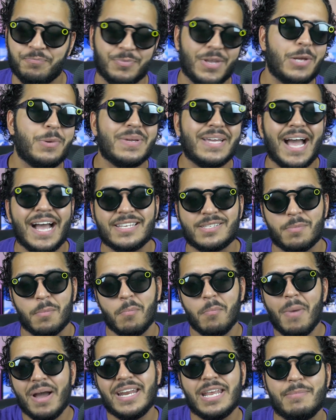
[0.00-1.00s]
Anyway, guys,
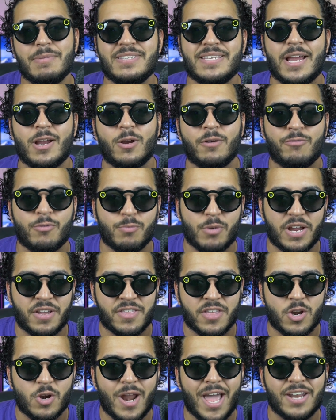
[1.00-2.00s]
my name is Aaron from Break the
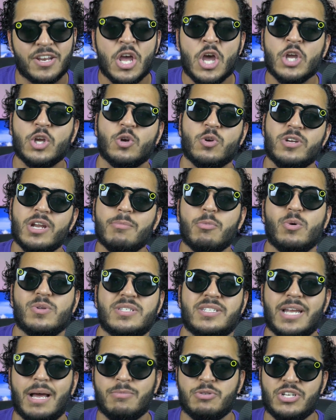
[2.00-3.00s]
Internet, your #1
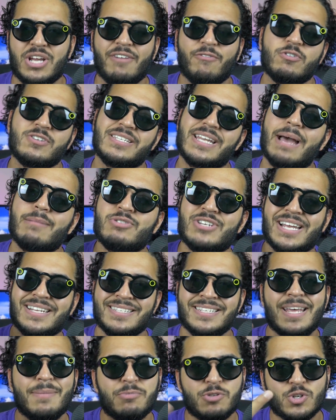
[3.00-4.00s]
stop shop for Snapchat
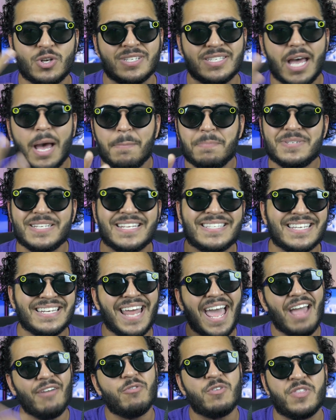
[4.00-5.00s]
tips, tricks, updates, and
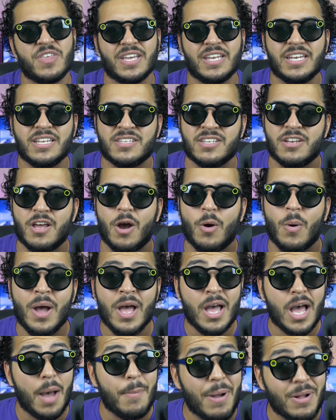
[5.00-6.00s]
everything you need to know
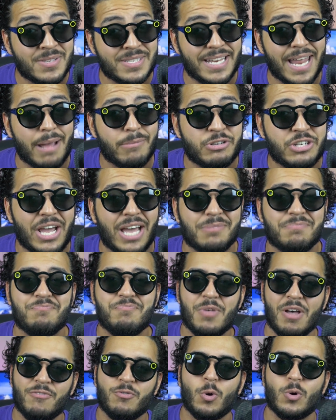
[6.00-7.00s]
about
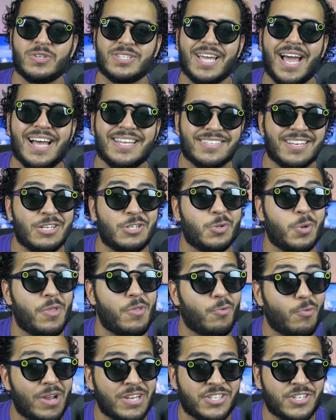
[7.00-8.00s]
Snapchat. Of course, guys, enjoy the
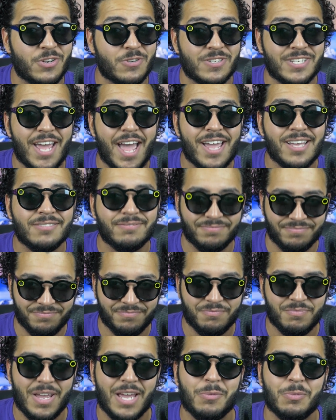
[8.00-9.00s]
rest of your day,
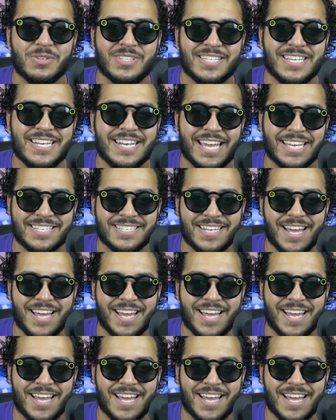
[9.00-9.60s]
and we'll see you next